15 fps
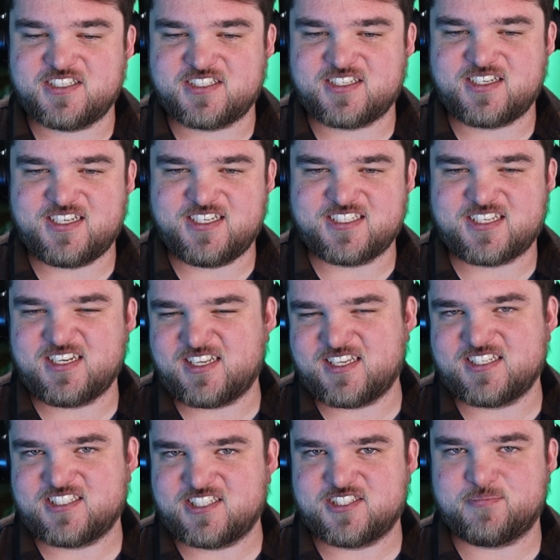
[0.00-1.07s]
is he's gonna
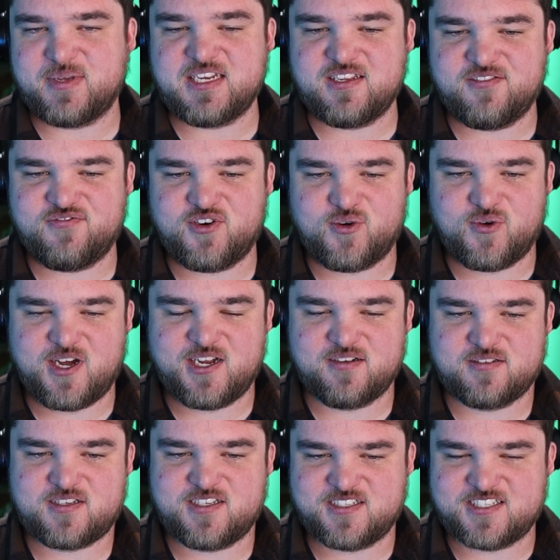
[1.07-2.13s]
get suspended for a
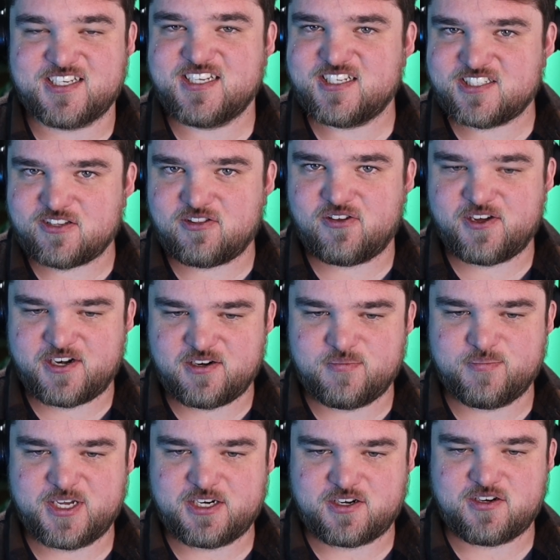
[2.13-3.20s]
while, because he is a lawyer
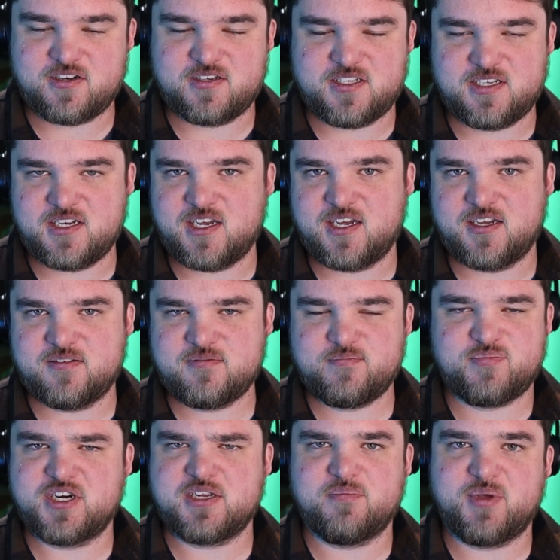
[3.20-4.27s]
in
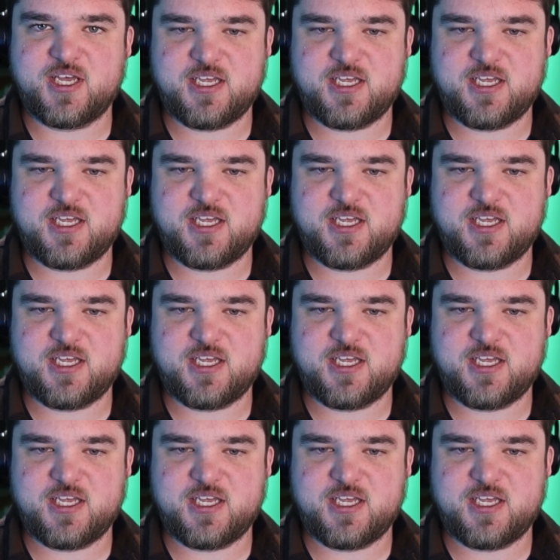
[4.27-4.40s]
Breaking